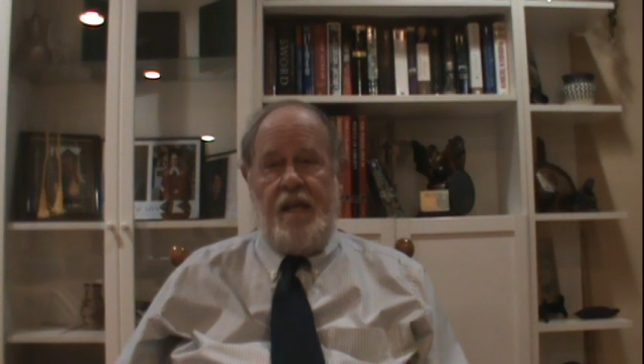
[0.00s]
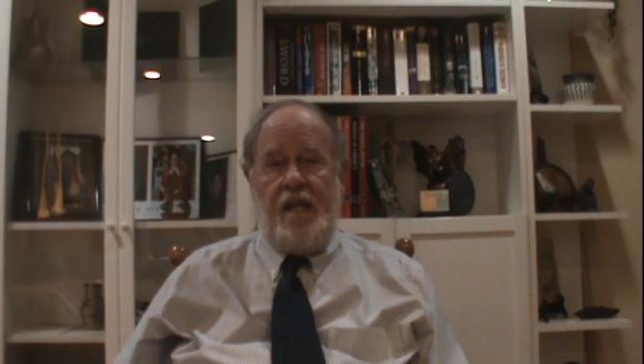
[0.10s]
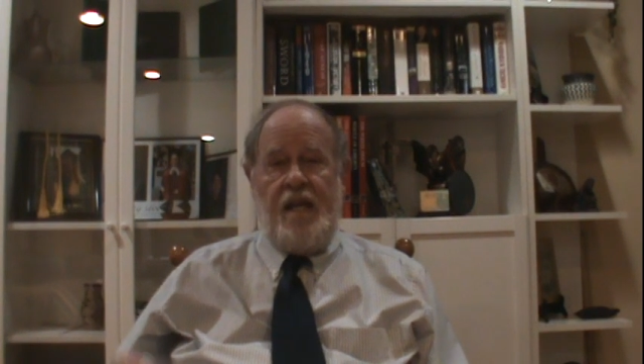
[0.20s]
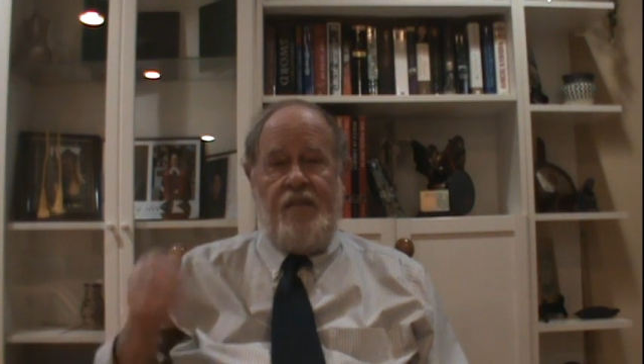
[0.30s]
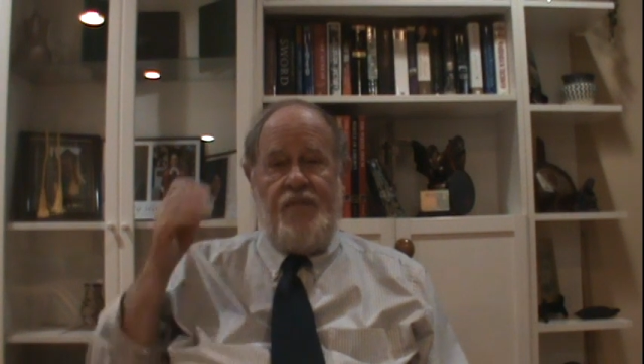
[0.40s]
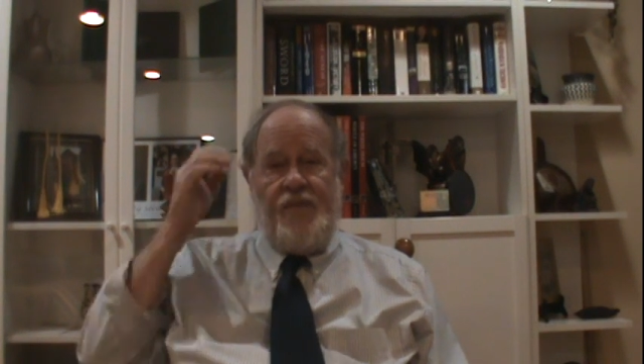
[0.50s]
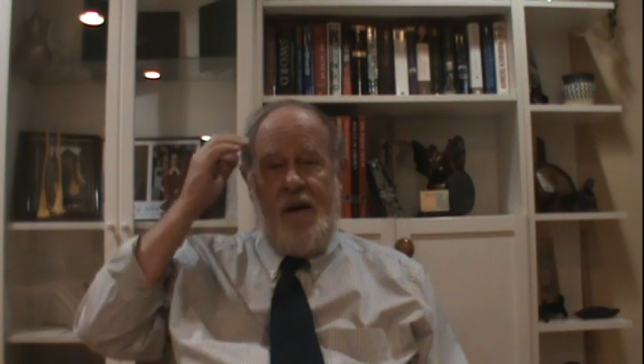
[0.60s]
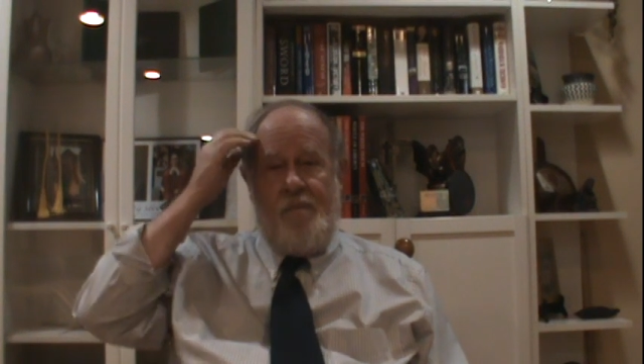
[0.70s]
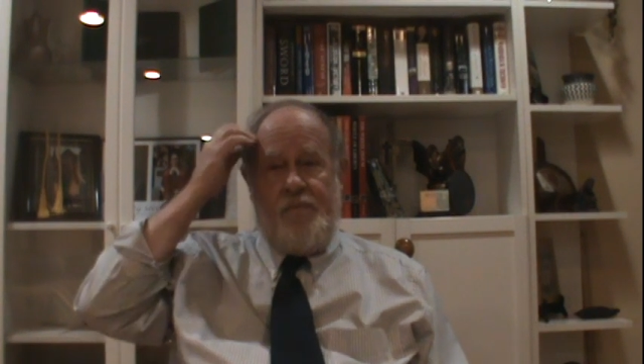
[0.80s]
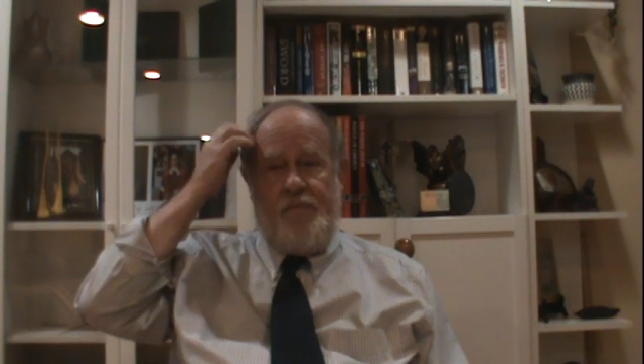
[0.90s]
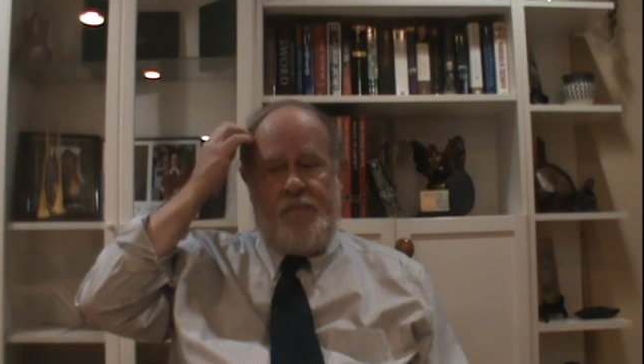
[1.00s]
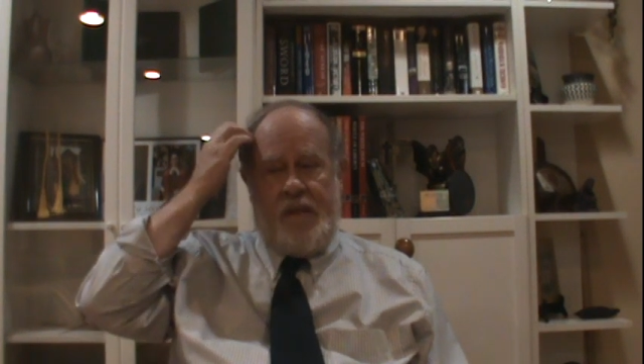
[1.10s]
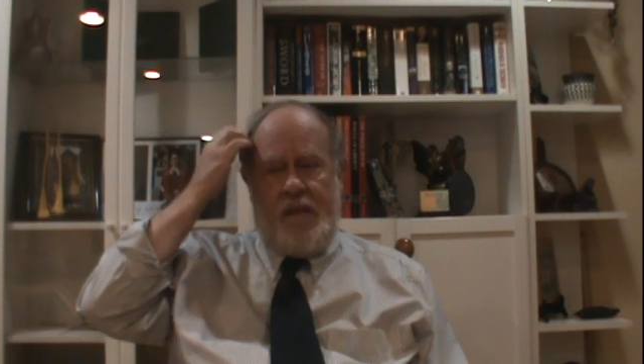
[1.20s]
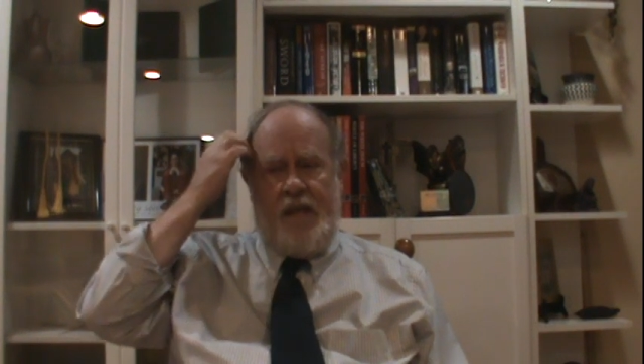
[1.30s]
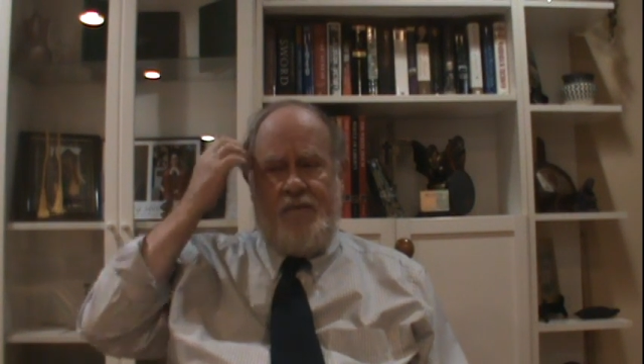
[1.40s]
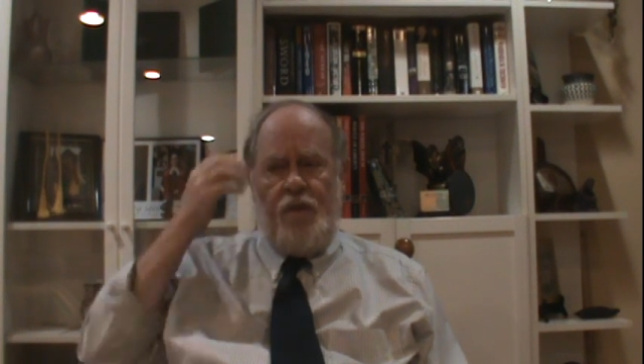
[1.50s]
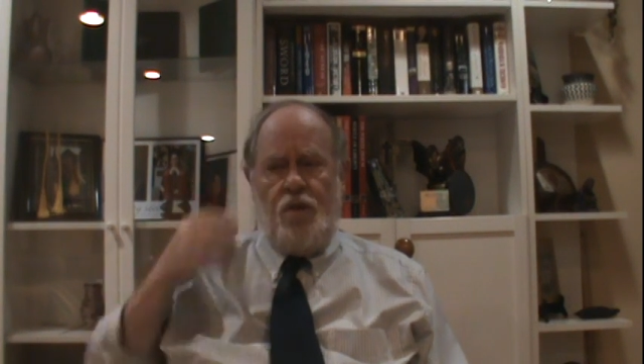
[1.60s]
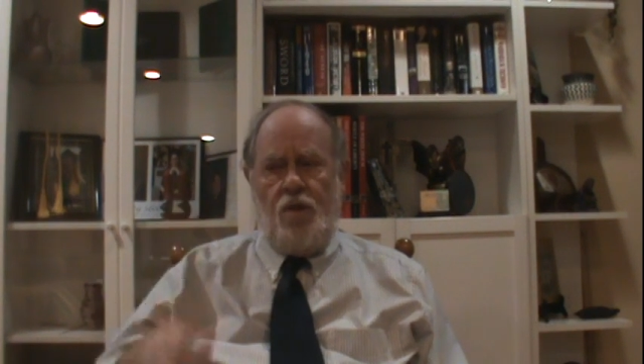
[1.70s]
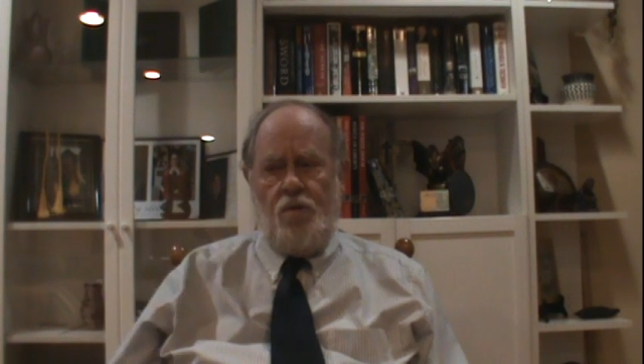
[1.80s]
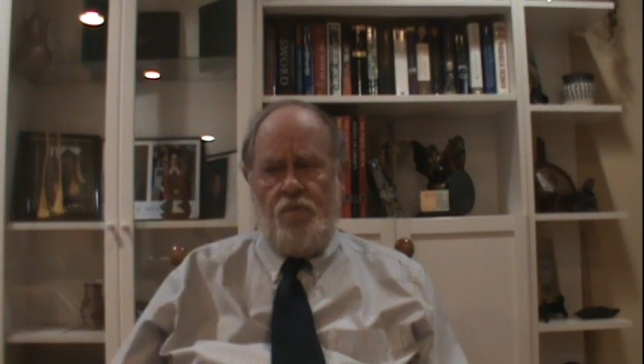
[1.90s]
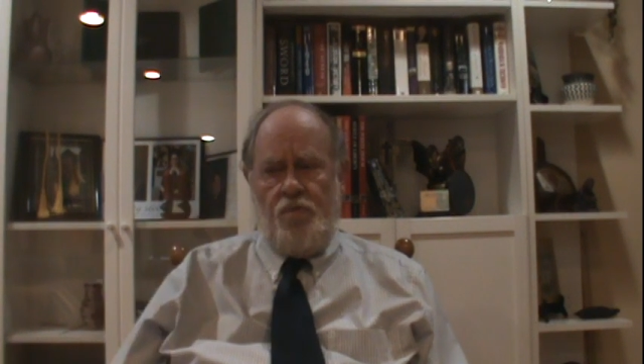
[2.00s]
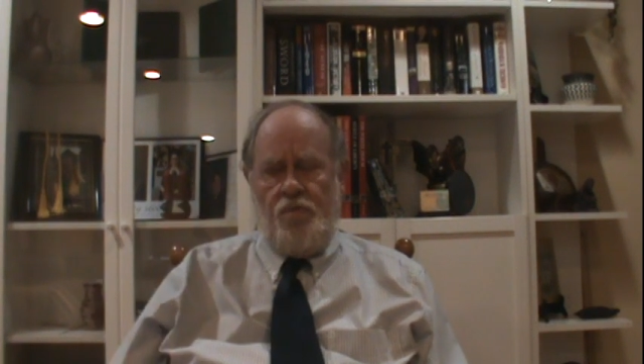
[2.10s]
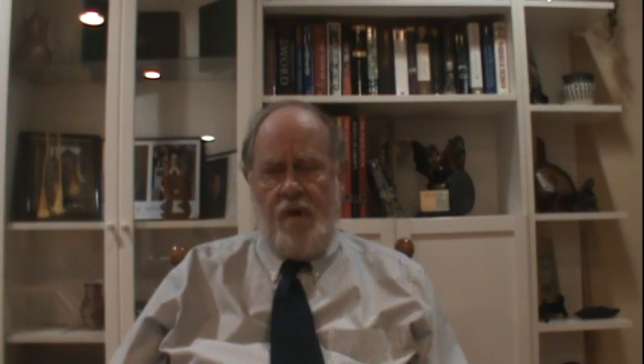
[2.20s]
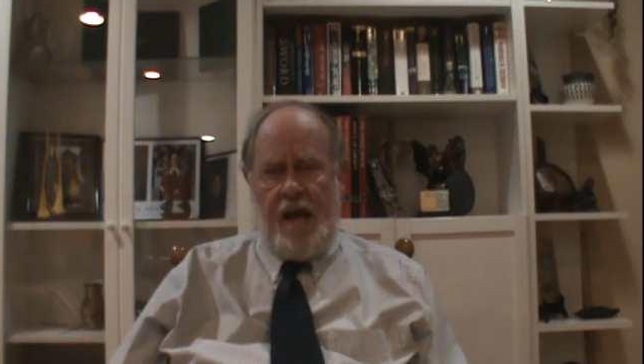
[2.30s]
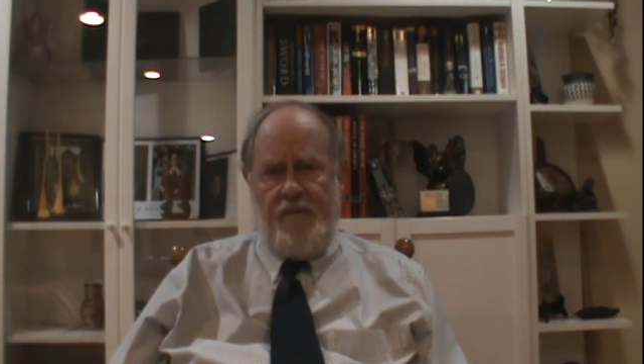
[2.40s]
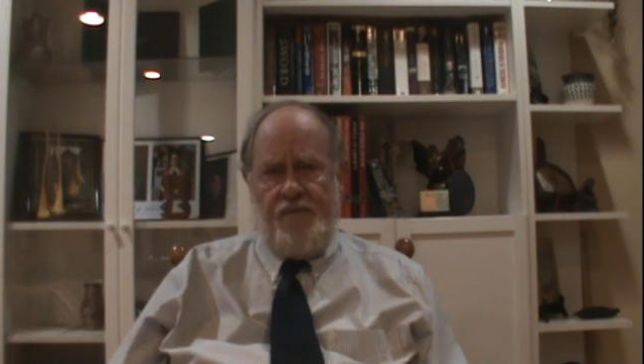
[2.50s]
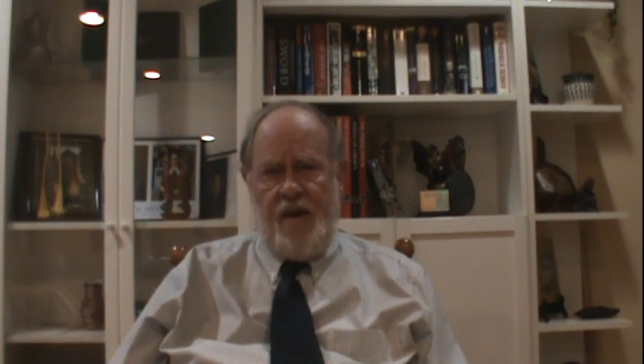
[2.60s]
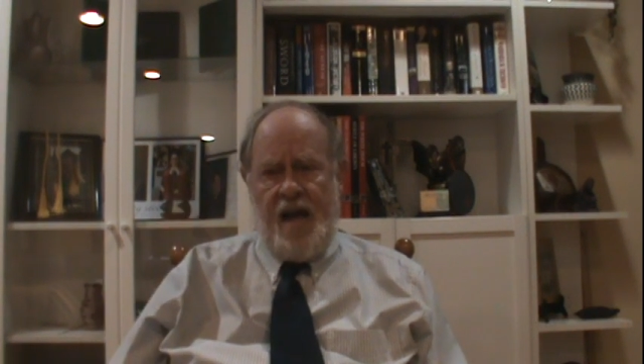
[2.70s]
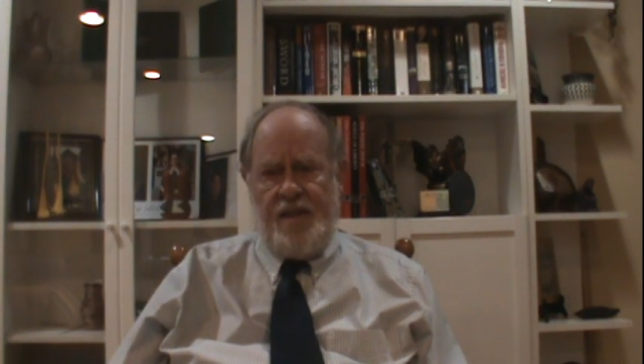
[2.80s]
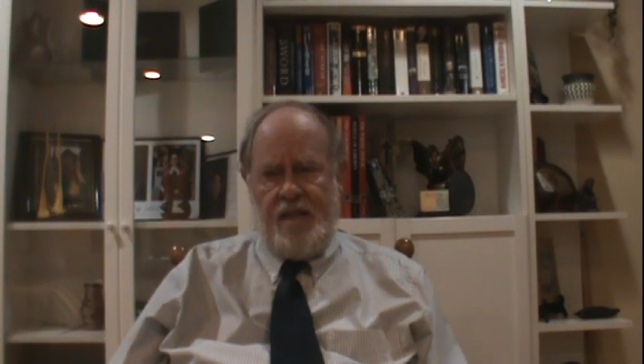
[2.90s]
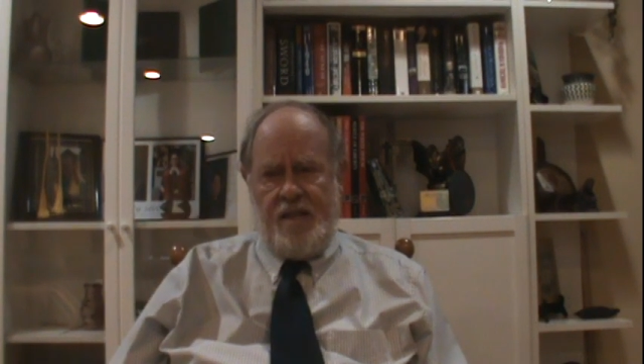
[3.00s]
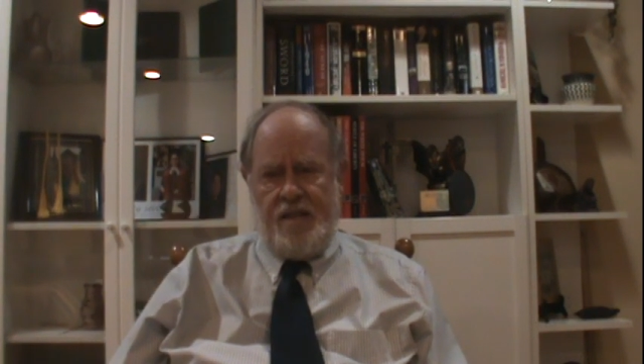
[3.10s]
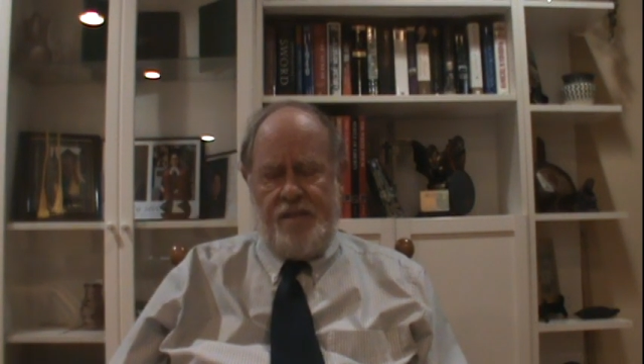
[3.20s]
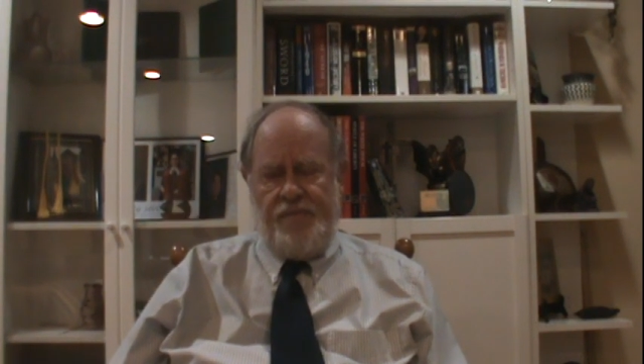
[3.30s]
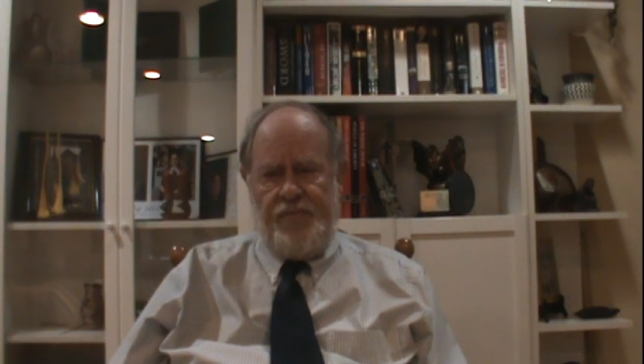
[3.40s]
if you'll ratify this,